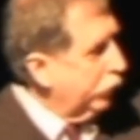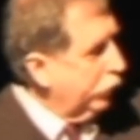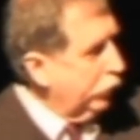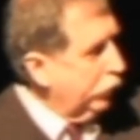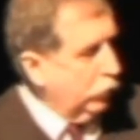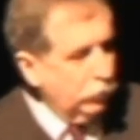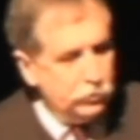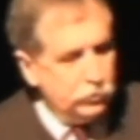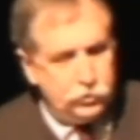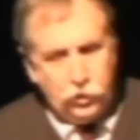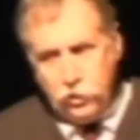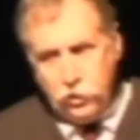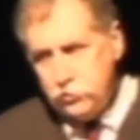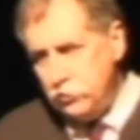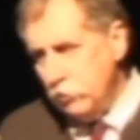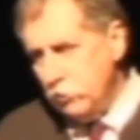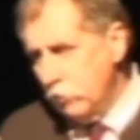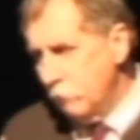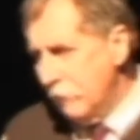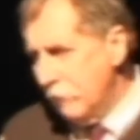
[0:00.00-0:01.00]
You know, it's
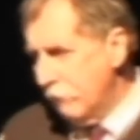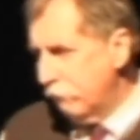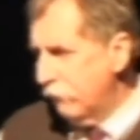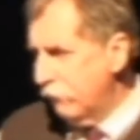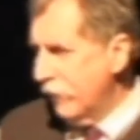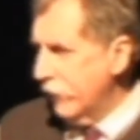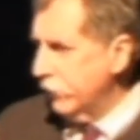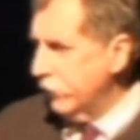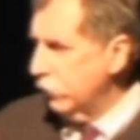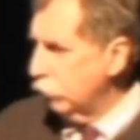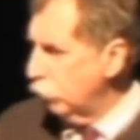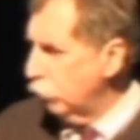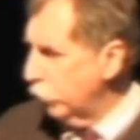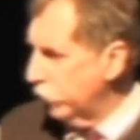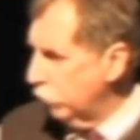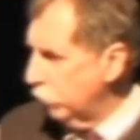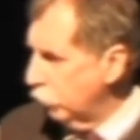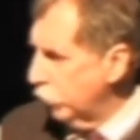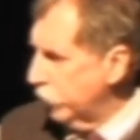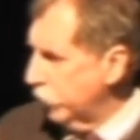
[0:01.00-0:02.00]
also about finding
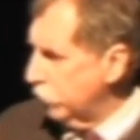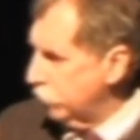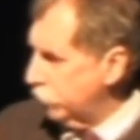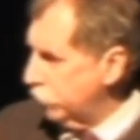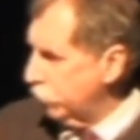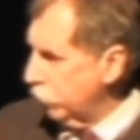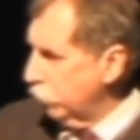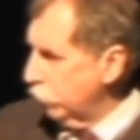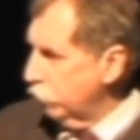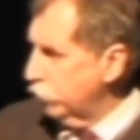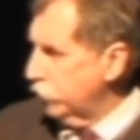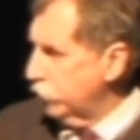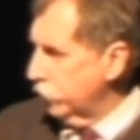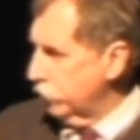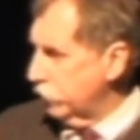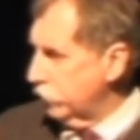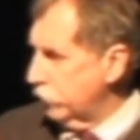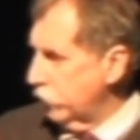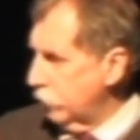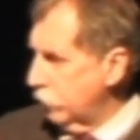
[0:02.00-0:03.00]
win-win
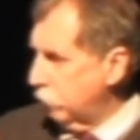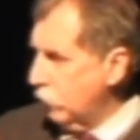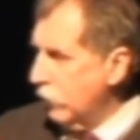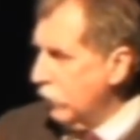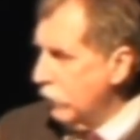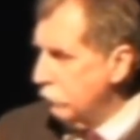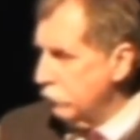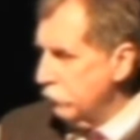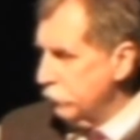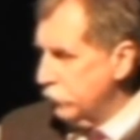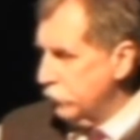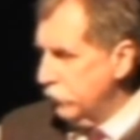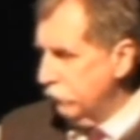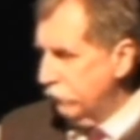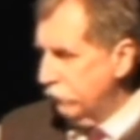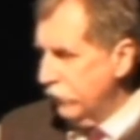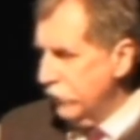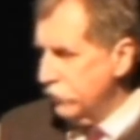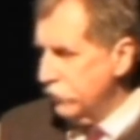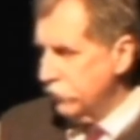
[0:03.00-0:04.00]
solutions to the problems that
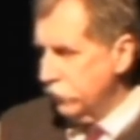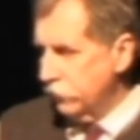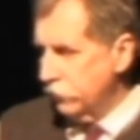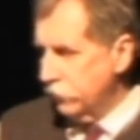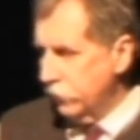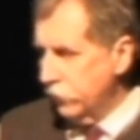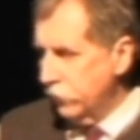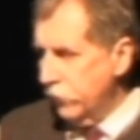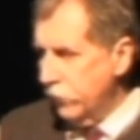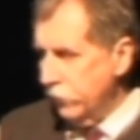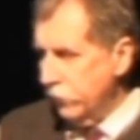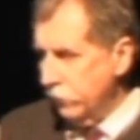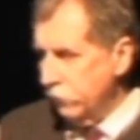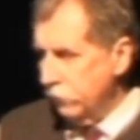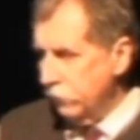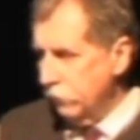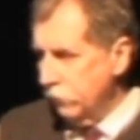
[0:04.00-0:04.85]
face us today,